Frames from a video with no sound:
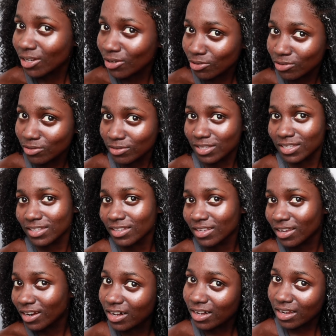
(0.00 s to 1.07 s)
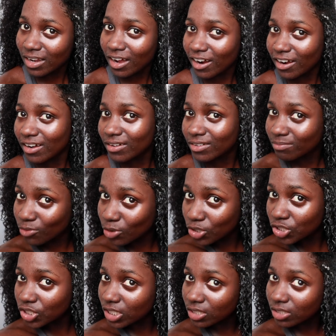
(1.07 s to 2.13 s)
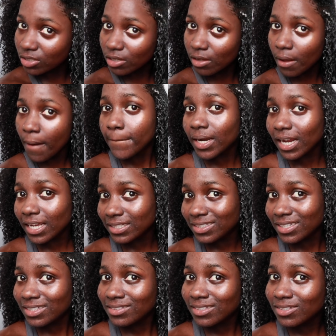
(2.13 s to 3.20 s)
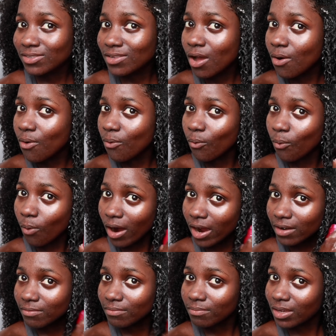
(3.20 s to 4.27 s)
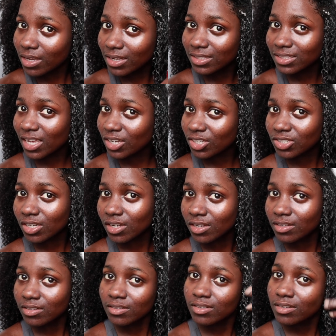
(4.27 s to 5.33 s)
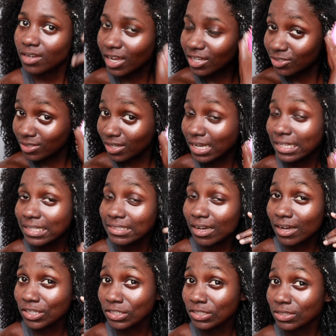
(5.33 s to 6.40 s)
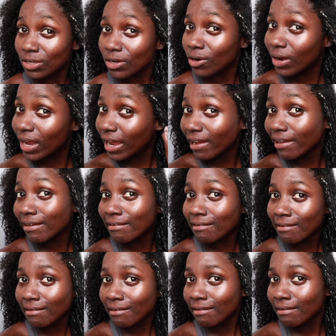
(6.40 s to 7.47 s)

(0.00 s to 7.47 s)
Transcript: sounds a lot more gentle but i did this one big section as you guys saw just now and